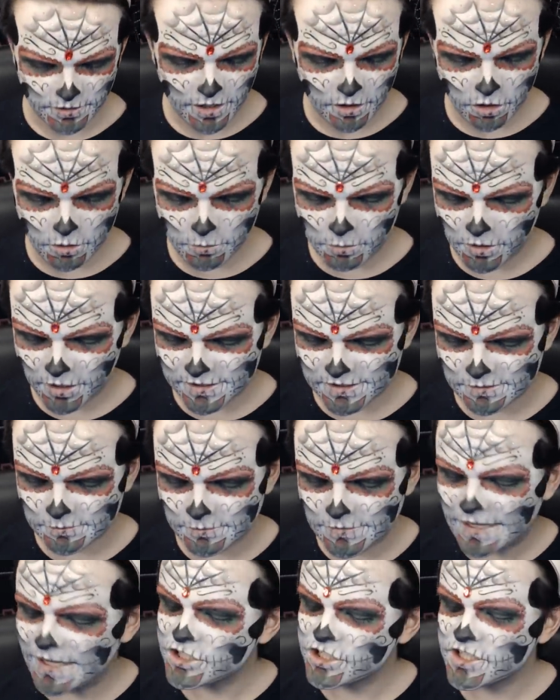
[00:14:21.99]
so now I'm going to apply
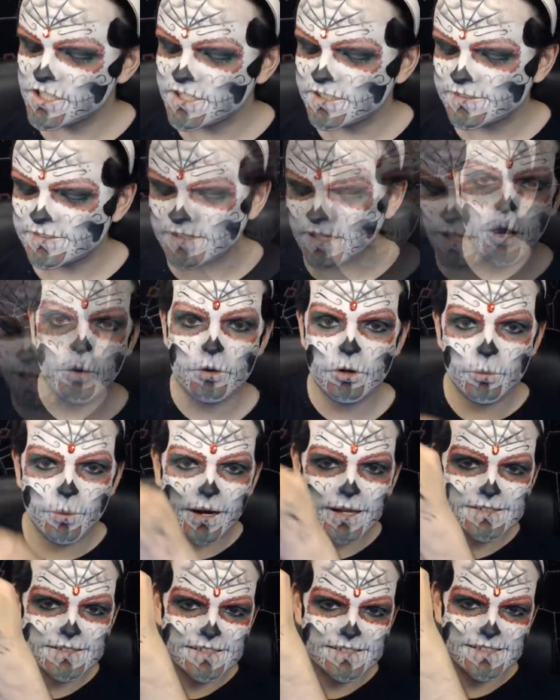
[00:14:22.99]
some lashes, and my
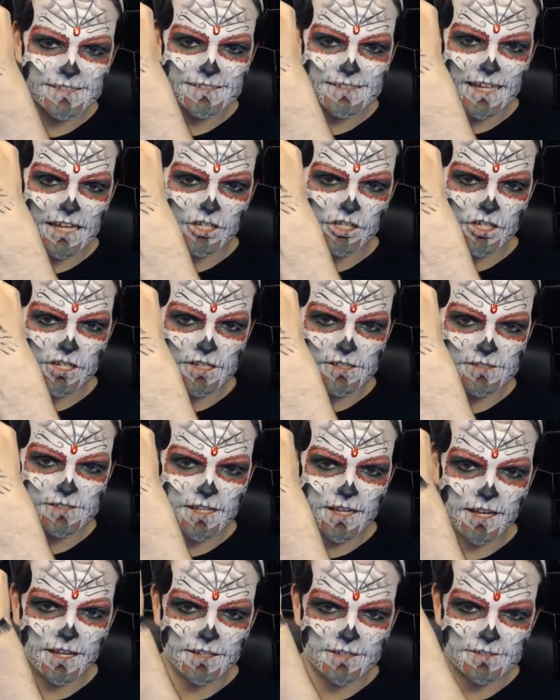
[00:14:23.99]
only way is Essex
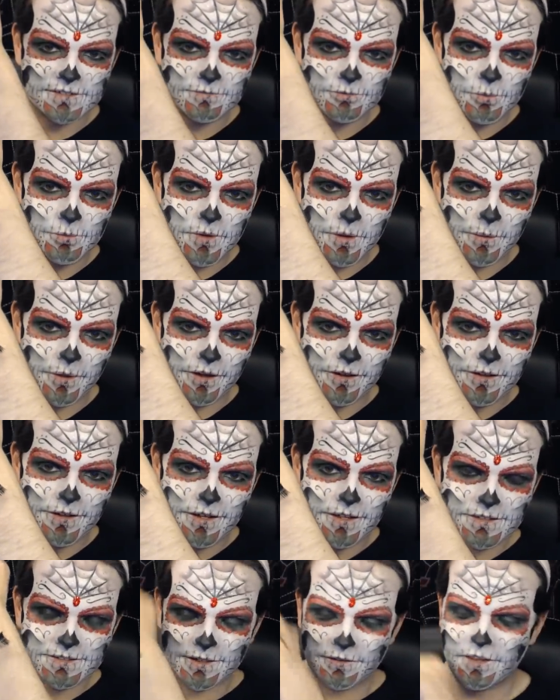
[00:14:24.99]
lashes, and whoop, there we are.
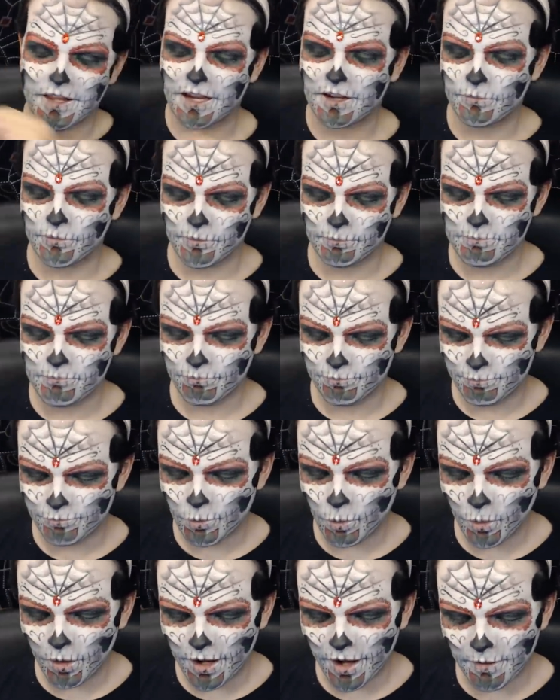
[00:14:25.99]
So like a
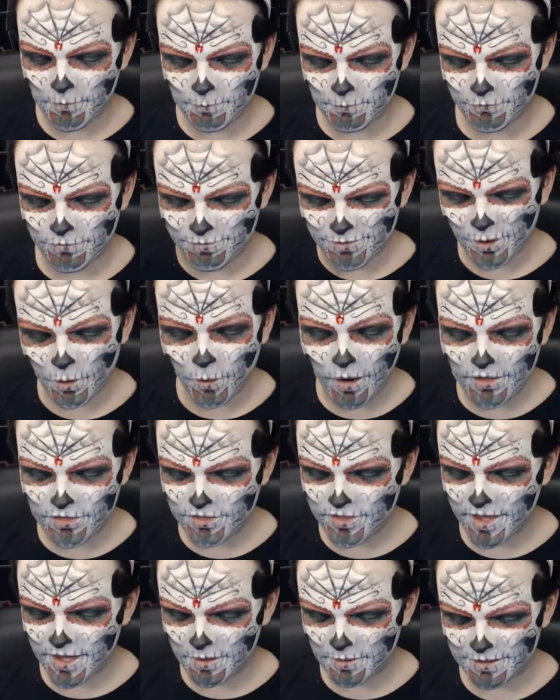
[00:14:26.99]
quite a, they're
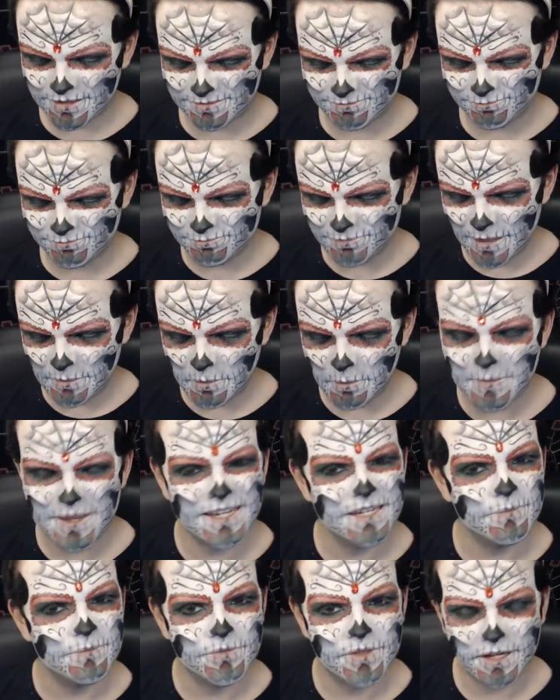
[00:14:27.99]
quite thick, uh, maybe
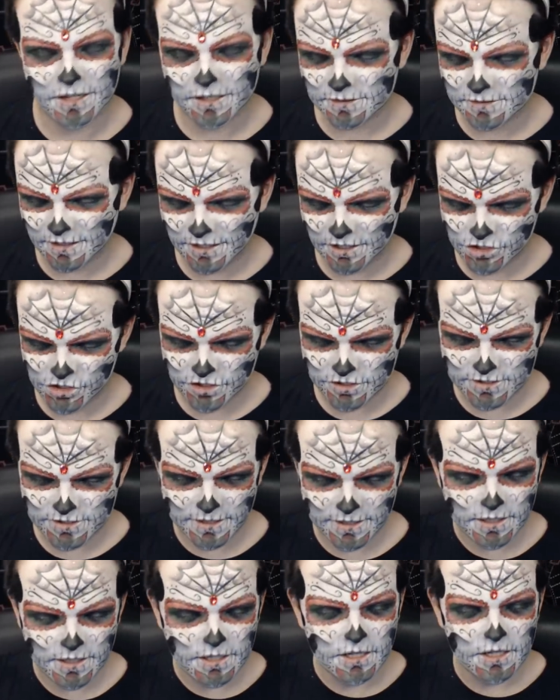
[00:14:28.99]
medium thickness, I guess you
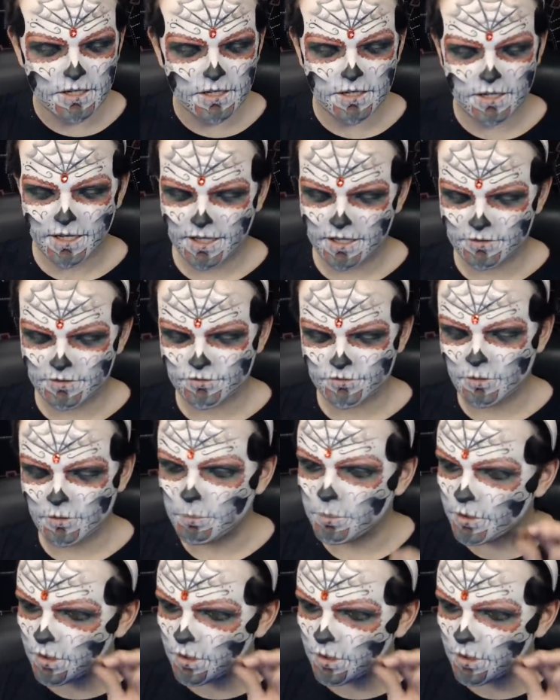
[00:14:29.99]
could say. And I'm just